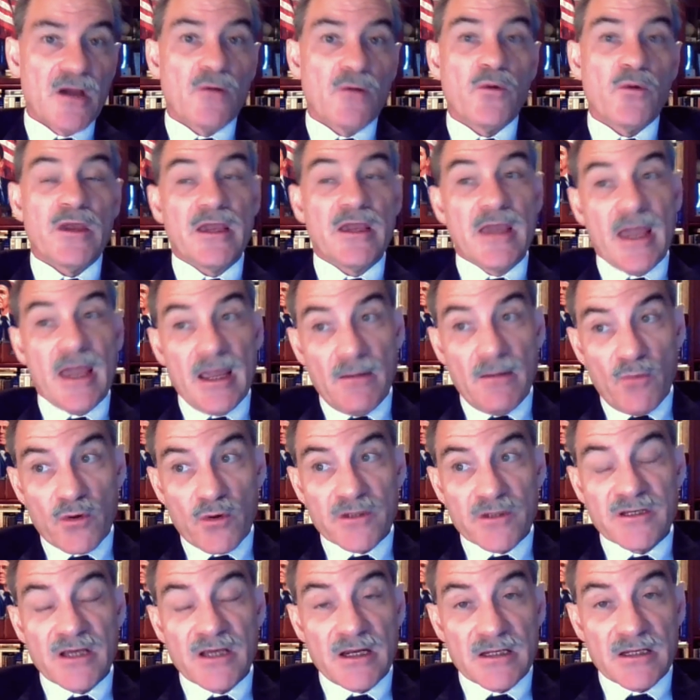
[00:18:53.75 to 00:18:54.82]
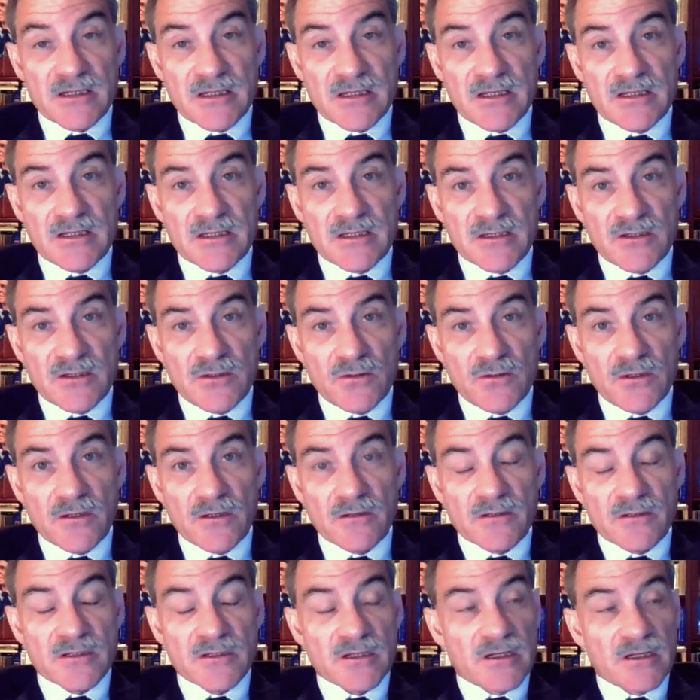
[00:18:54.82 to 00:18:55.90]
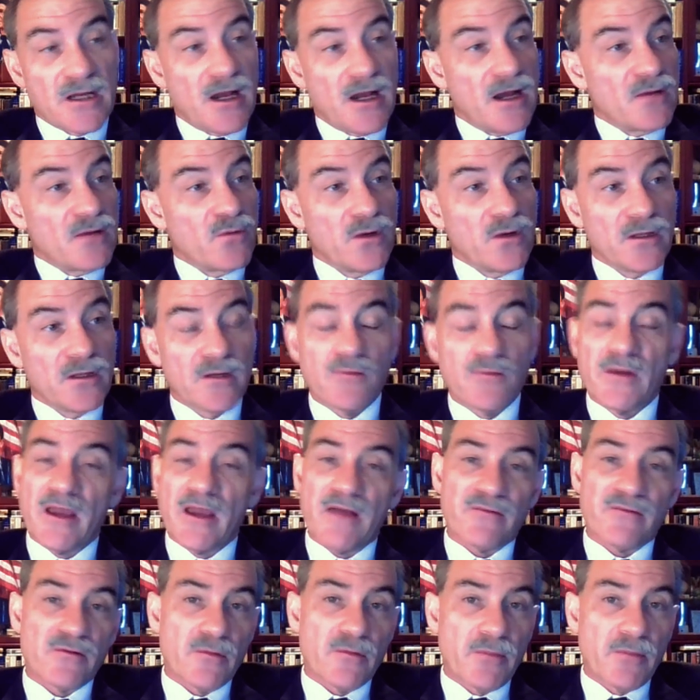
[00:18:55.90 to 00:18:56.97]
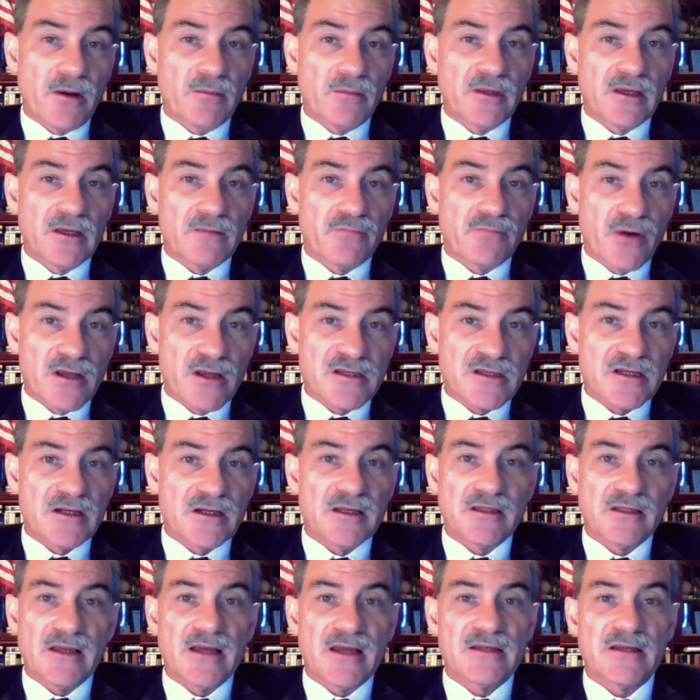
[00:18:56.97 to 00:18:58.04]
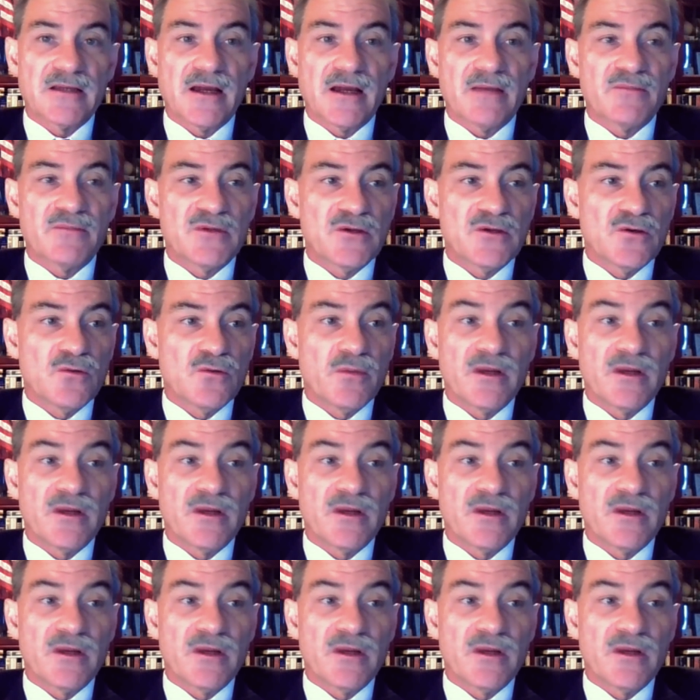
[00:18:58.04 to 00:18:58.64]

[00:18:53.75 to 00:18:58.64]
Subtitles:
We gain more Senate seats in 2 years, and God willing, we have a Republican president at that time too.